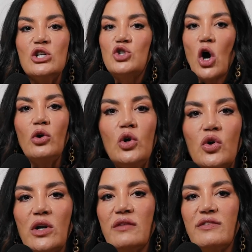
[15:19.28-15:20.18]
Don't
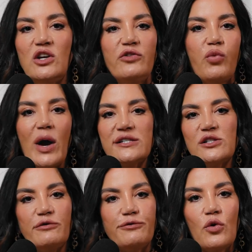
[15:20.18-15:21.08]
look at it that you've
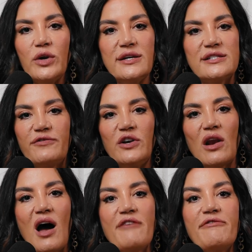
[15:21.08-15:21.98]
wasted 4 years of your
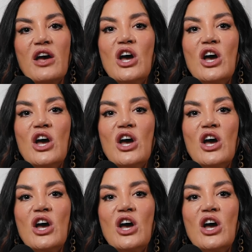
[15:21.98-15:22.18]
life.